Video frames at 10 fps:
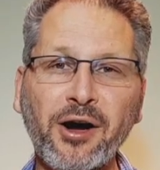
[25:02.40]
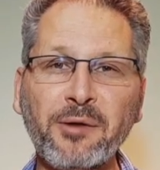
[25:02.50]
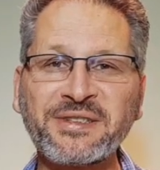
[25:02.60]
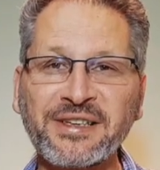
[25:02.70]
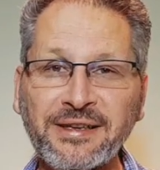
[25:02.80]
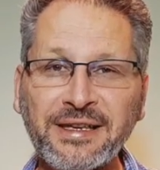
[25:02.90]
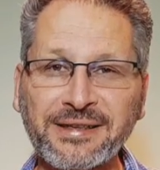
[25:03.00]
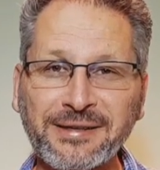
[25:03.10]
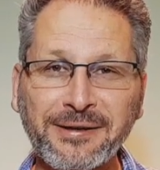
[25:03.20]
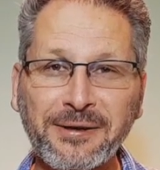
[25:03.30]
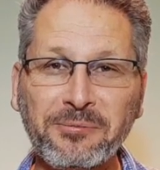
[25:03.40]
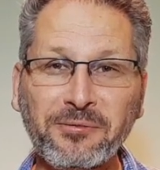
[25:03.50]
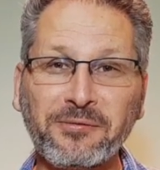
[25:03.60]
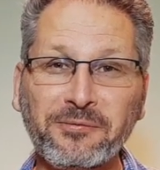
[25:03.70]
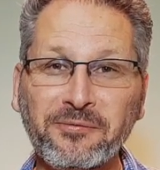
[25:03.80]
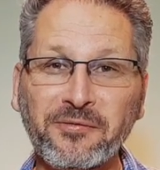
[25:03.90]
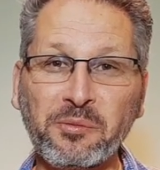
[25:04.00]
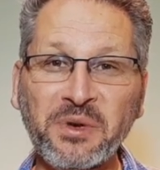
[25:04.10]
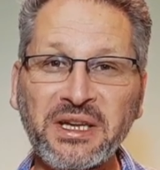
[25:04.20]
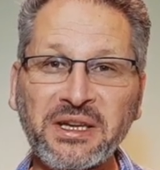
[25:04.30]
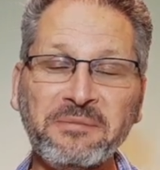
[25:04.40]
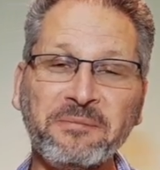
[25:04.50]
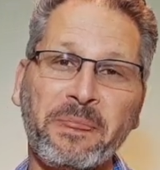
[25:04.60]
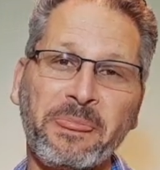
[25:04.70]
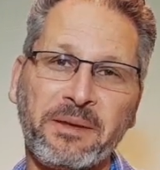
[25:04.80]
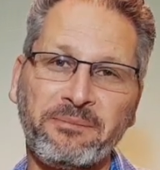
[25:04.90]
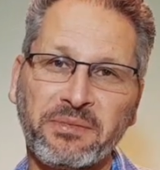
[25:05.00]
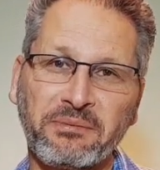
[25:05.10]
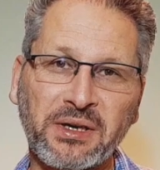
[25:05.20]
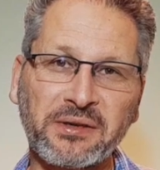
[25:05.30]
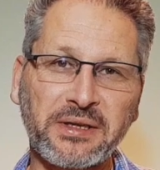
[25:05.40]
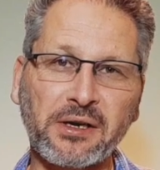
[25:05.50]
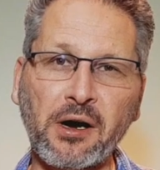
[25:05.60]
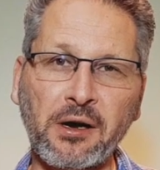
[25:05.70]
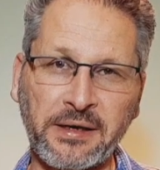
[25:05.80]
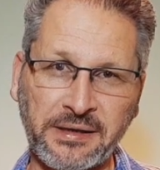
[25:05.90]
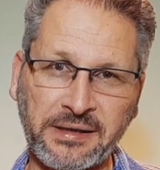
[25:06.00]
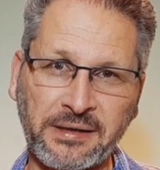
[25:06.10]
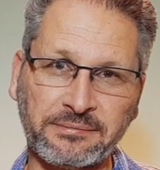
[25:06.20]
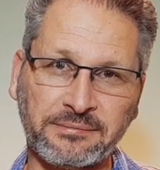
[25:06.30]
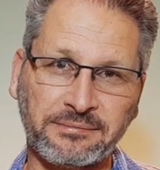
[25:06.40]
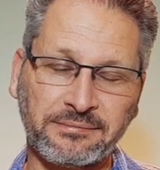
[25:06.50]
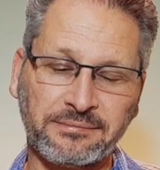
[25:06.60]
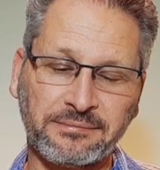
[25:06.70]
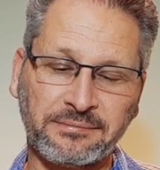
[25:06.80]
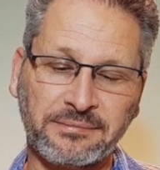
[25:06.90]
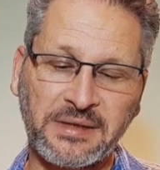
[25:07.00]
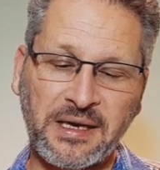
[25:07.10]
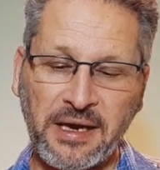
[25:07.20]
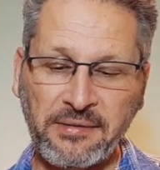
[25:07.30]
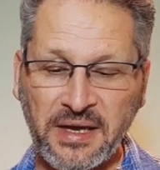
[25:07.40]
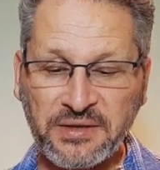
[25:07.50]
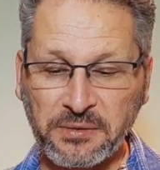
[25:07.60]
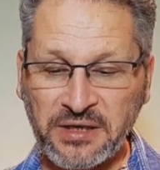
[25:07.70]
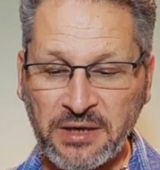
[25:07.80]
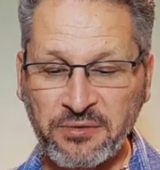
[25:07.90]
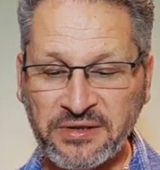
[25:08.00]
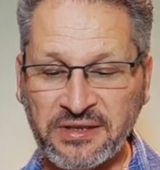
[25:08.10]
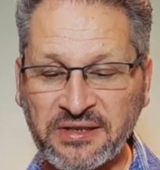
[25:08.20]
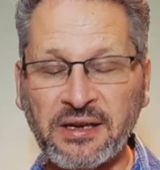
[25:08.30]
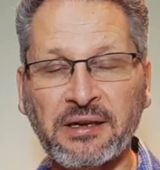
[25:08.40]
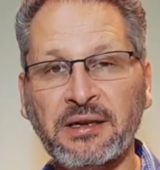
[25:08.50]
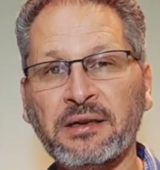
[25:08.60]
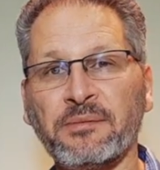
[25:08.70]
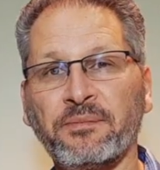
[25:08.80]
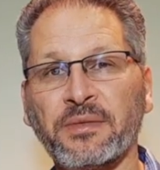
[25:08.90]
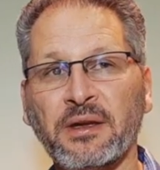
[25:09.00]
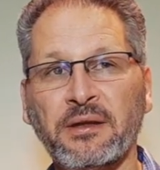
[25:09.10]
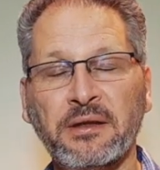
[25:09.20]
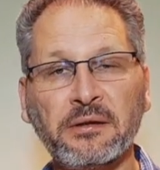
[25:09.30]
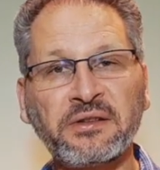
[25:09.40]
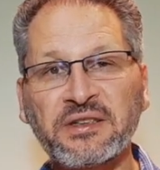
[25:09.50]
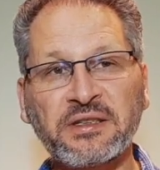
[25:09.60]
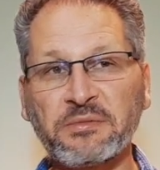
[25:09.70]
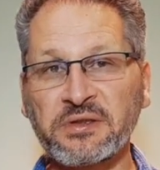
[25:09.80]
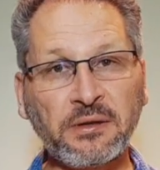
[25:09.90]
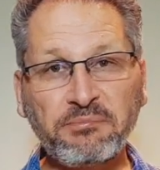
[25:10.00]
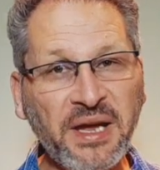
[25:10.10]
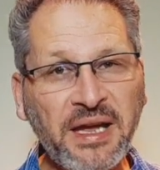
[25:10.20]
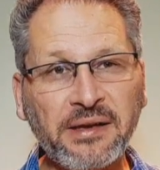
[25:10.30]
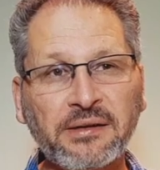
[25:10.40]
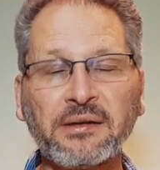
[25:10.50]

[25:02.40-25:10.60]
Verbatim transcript: obsolete for me because the car had come. And that's what Hebrews is saying here. The Old Testament is not bad.